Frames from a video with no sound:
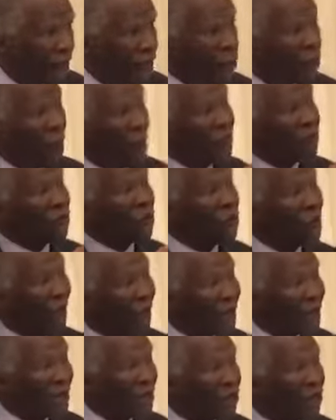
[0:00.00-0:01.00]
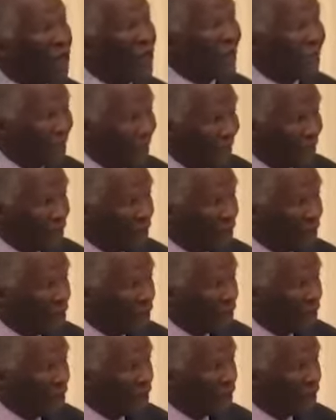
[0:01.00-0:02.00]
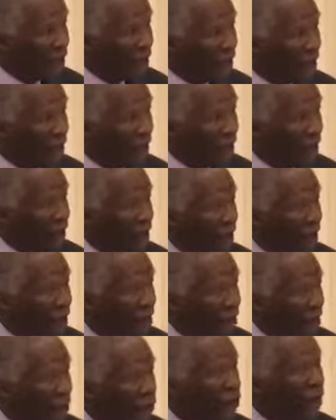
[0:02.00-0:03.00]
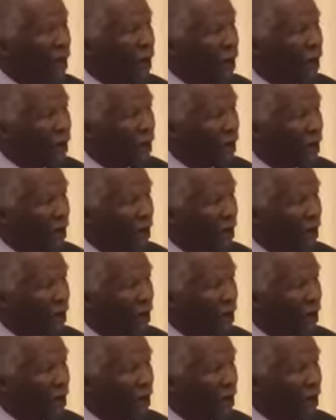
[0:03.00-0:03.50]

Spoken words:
The ones from Atteridgeville did. Why?